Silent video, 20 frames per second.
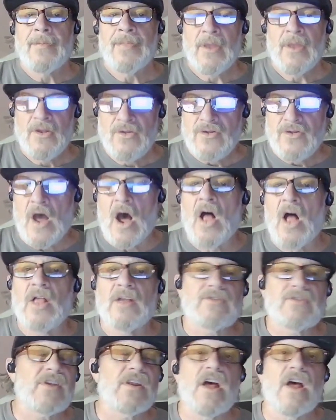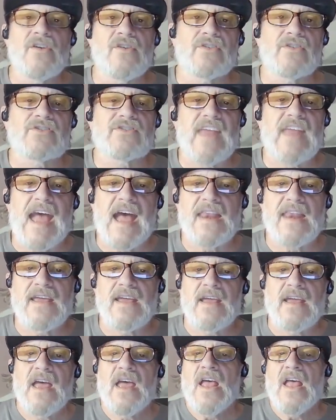knowledge and
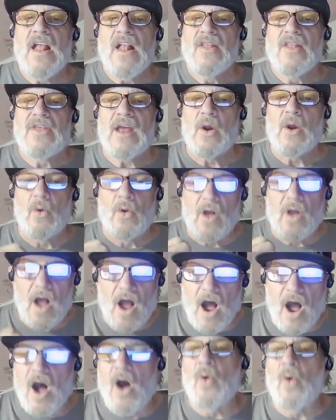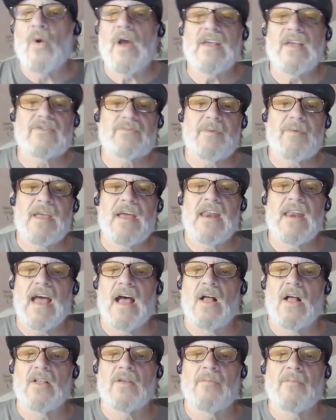understanding, there will always be an
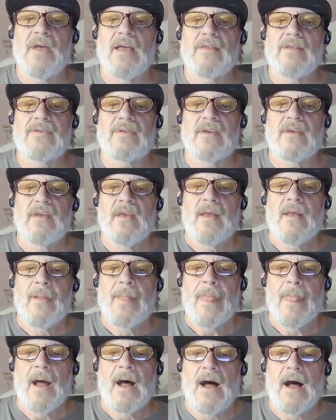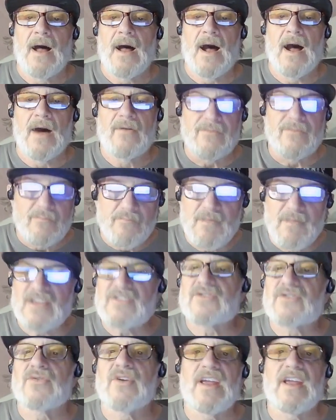element uh, of
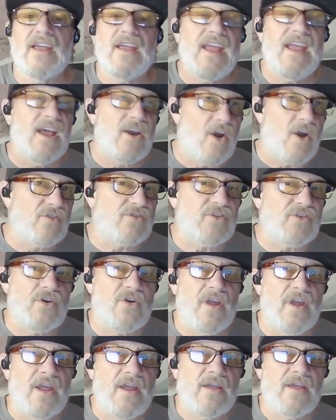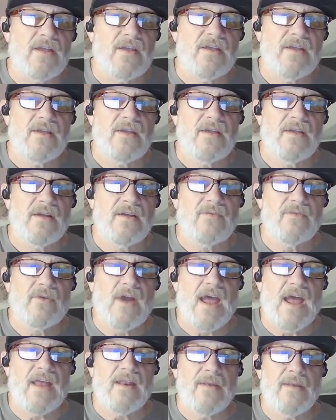mystery in our journey,
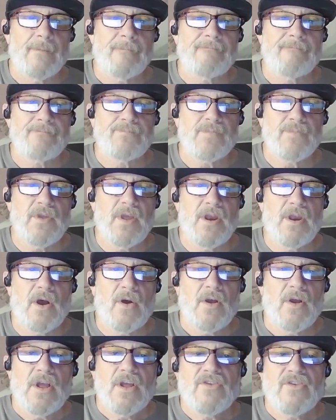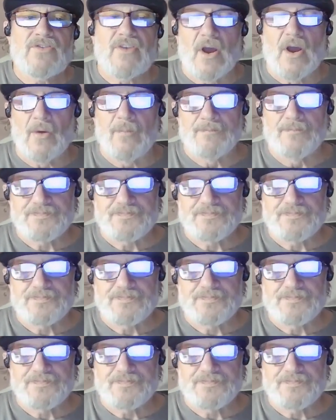right? You know, so